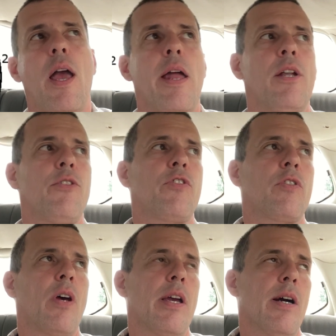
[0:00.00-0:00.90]
and it's
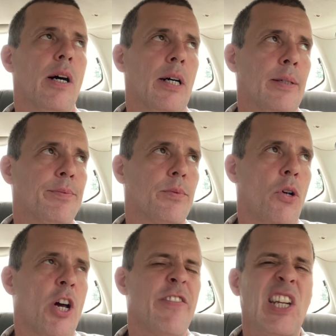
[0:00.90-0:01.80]
a
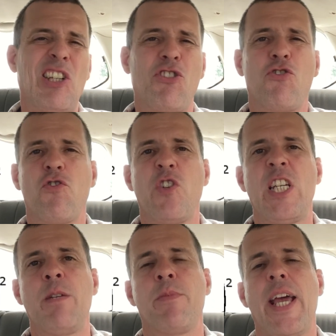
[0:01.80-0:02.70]
kind of an
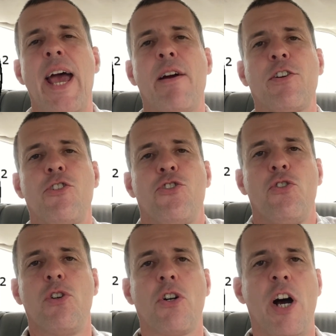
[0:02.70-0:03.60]
extreme
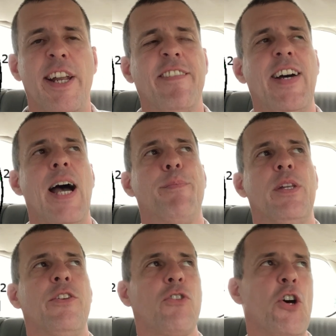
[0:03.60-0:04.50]
caricature kind of
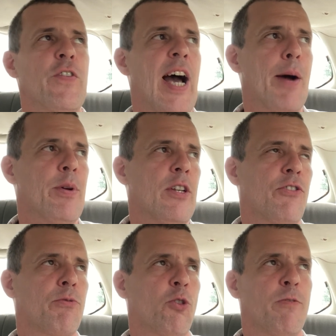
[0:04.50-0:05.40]
happiness, over
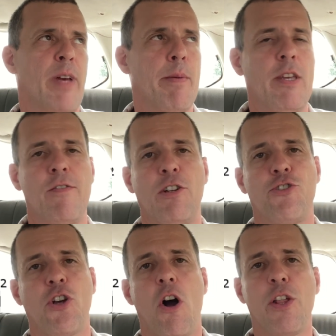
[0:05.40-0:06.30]
happiness, sort of maybe even a
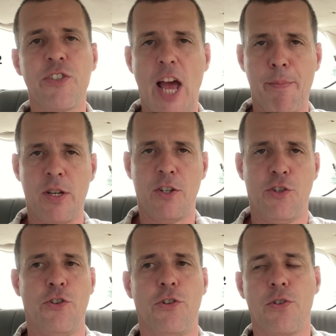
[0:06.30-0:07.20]
childish
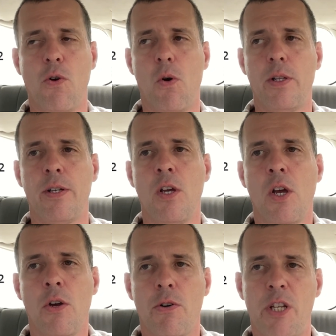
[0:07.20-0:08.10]
happiness, you could call it,
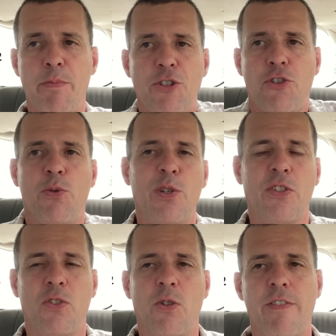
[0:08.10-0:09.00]
or an immature
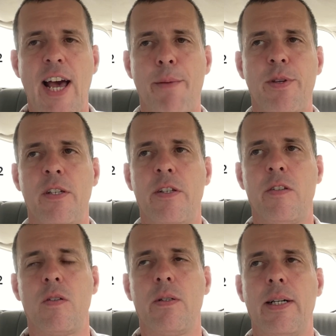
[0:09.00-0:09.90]
sort of
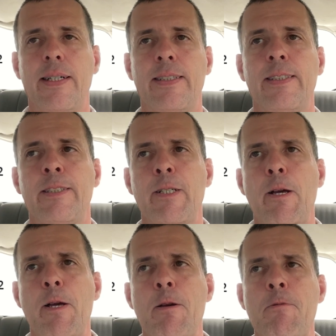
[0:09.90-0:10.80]
happiness, or a
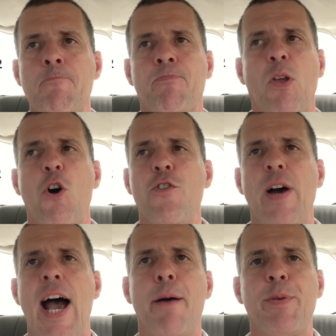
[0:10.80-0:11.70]
over
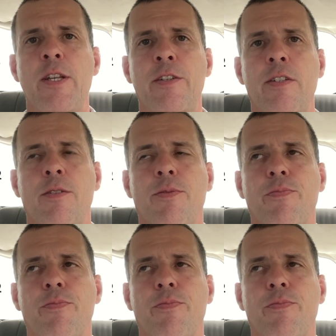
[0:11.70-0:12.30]
happiness.